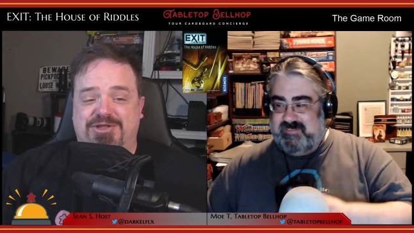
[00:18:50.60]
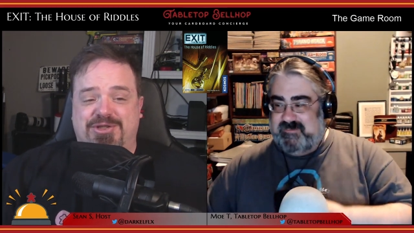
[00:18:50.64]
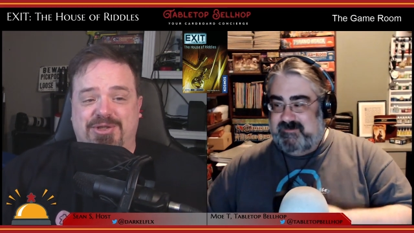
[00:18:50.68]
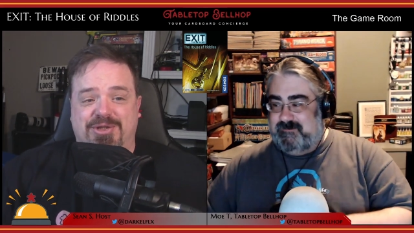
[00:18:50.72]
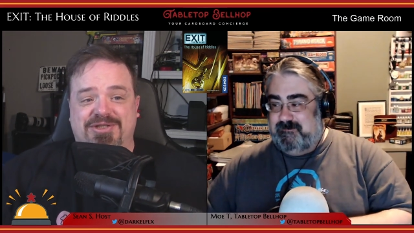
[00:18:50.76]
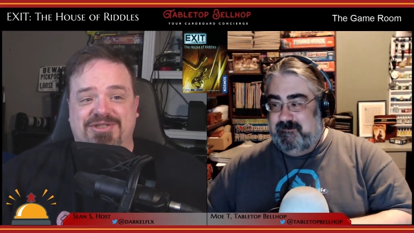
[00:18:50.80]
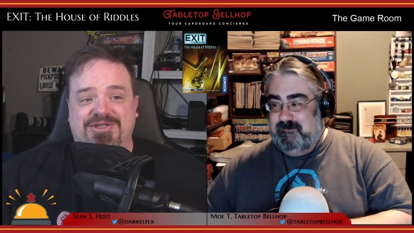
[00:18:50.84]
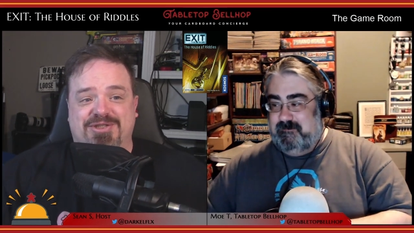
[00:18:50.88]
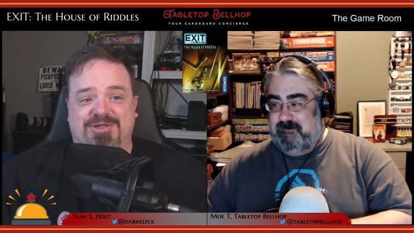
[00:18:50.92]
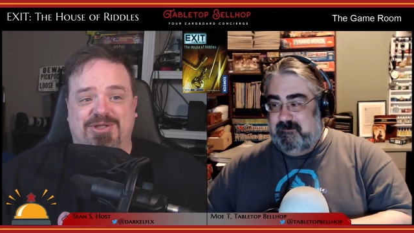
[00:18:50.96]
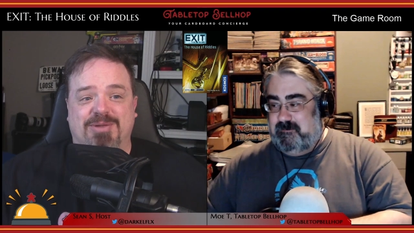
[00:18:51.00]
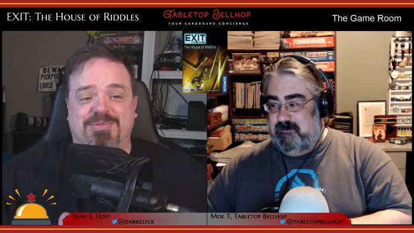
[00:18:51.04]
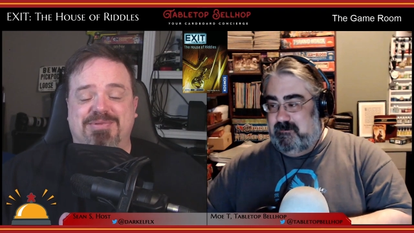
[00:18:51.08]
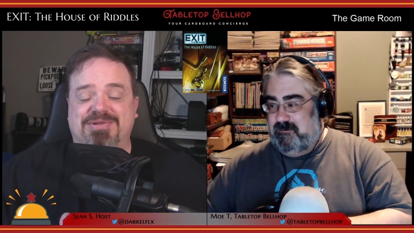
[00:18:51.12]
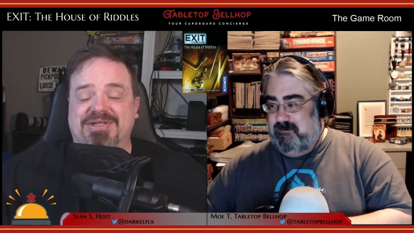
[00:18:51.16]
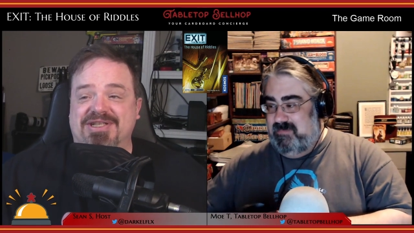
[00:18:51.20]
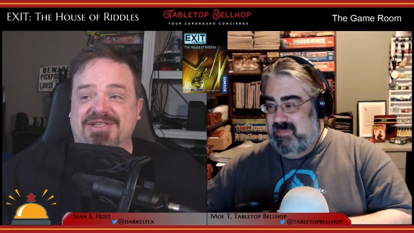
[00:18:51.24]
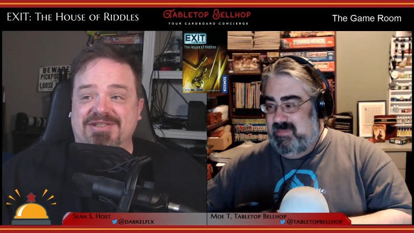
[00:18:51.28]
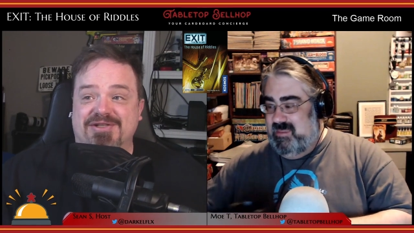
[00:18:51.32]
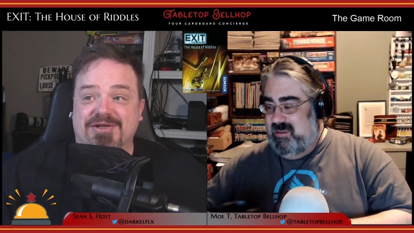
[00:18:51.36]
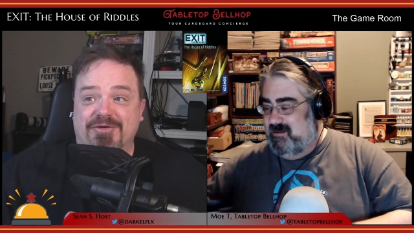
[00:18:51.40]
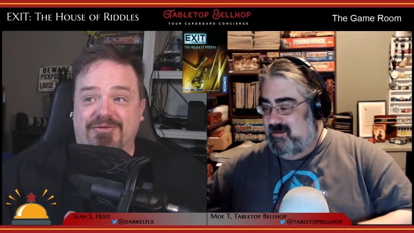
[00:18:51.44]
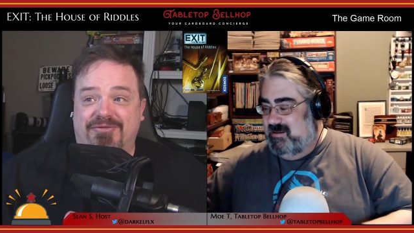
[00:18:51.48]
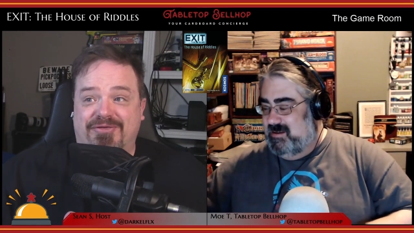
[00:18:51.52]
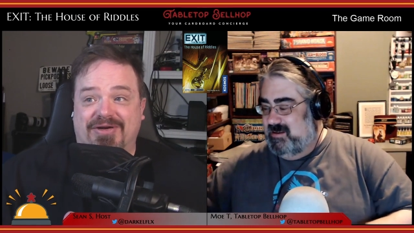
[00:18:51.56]
Speaker 1: the short description
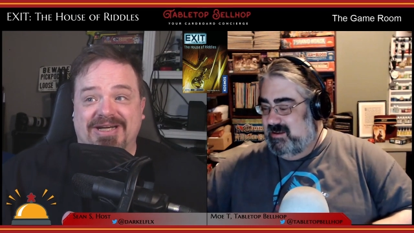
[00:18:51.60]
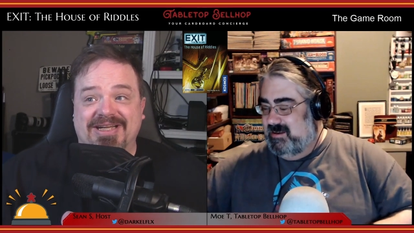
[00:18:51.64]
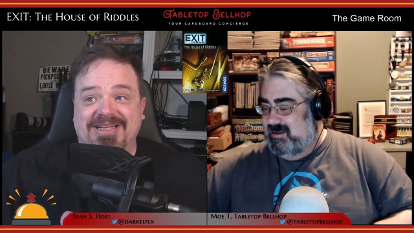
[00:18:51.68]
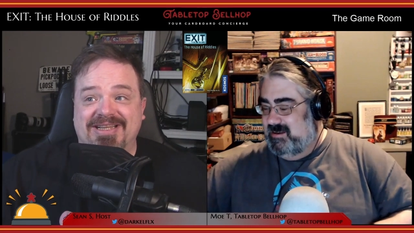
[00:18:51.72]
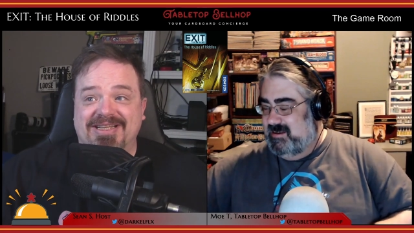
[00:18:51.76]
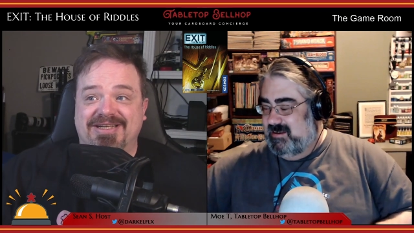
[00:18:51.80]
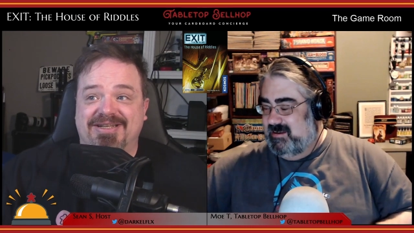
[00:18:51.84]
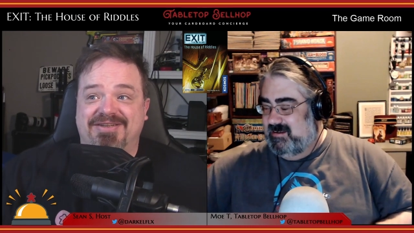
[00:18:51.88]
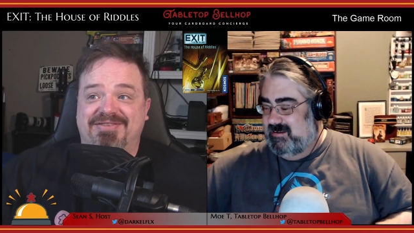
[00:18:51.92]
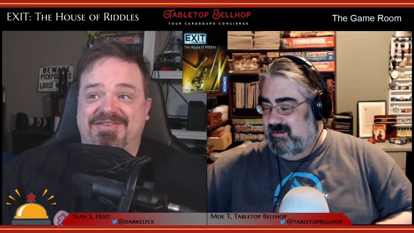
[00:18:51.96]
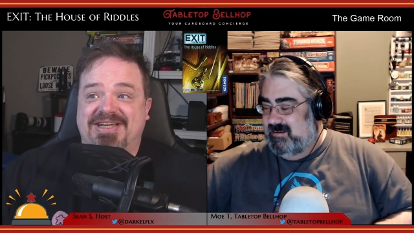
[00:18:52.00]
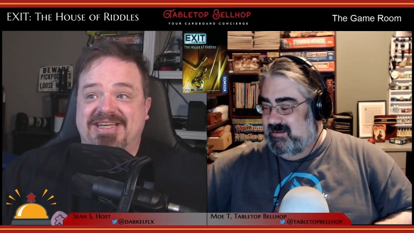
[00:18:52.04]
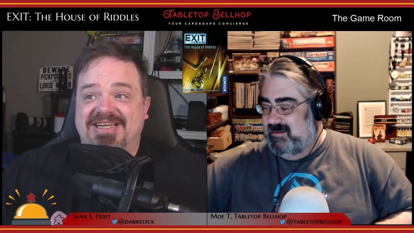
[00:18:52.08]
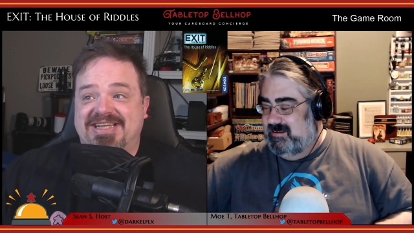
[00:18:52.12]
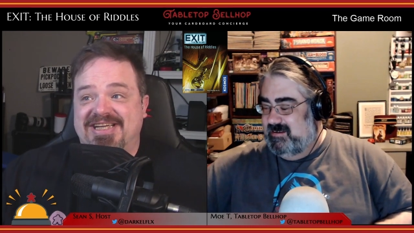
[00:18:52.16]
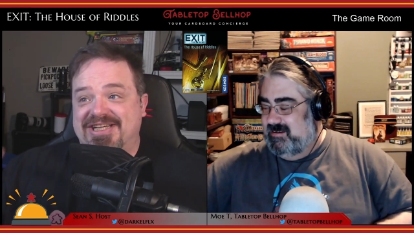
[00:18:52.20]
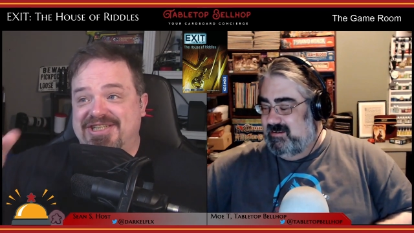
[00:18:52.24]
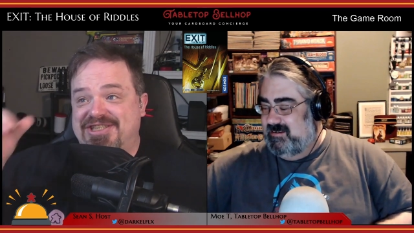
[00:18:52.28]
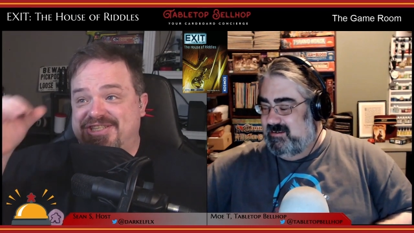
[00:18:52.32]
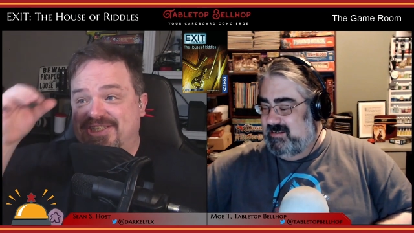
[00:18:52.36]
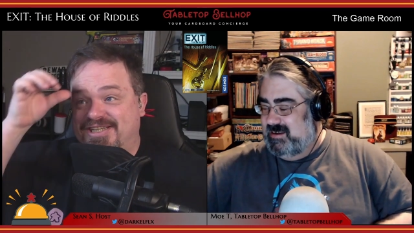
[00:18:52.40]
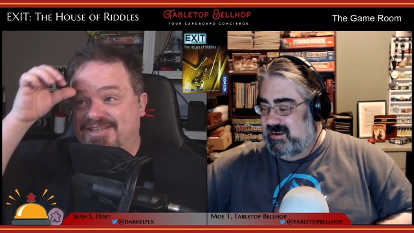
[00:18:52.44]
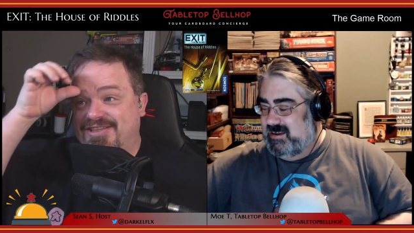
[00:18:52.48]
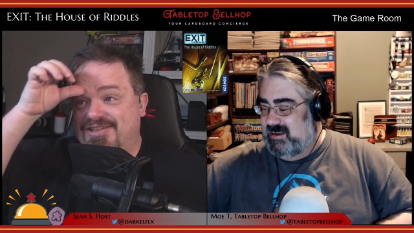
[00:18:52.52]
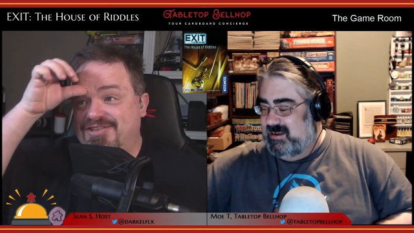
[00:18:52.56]
is finally a
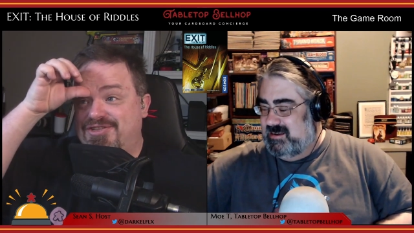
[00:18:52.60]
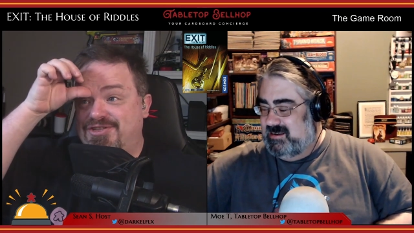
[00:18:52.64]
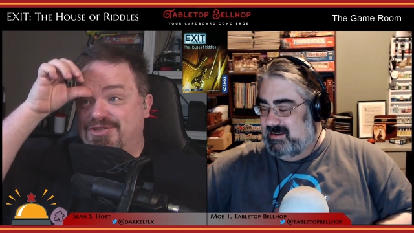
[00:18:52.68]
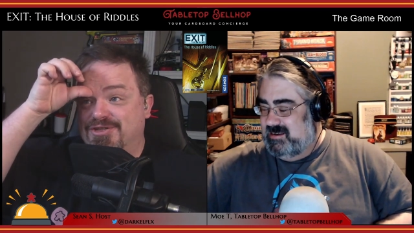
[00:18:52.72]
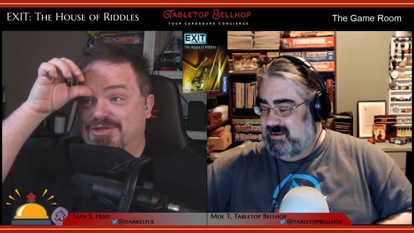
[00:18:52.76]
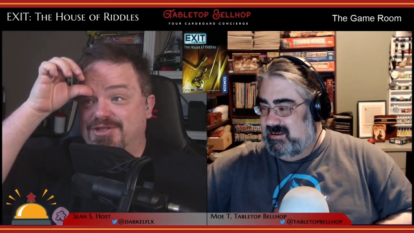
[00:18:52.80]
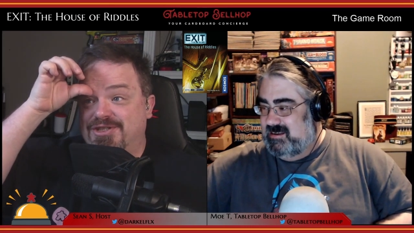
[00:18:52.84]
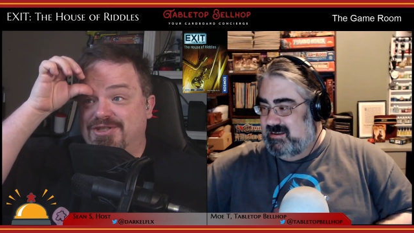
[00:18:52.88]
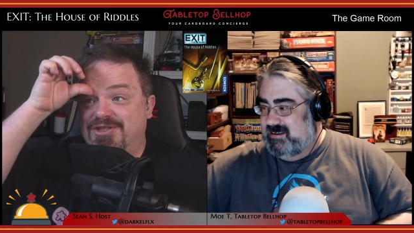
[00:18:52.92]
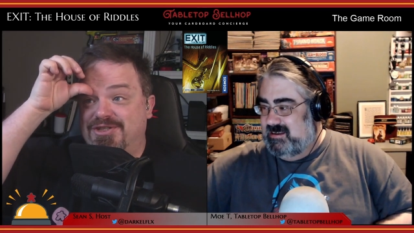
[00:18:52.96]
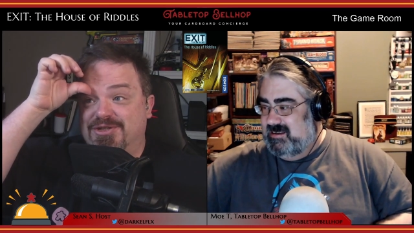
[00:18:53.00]
vacation. This year,